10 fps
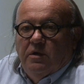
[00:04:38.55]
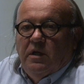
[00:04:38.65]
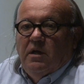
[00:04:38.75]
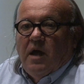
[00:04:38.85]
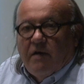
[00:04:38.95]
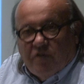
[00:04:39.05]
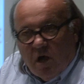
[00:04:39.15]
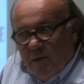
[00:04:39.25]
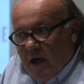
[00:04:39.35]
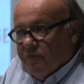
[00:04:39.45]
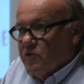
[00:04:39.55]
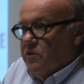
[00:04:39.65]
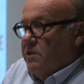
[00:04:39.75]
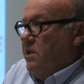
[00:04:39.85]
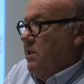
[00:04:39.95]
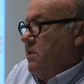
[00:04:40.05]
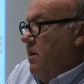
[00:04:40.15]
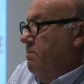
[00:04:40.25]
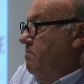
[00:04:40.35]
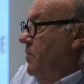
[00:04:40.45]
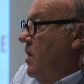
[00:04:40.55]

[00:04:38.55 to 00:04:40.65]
indeed have come after the system,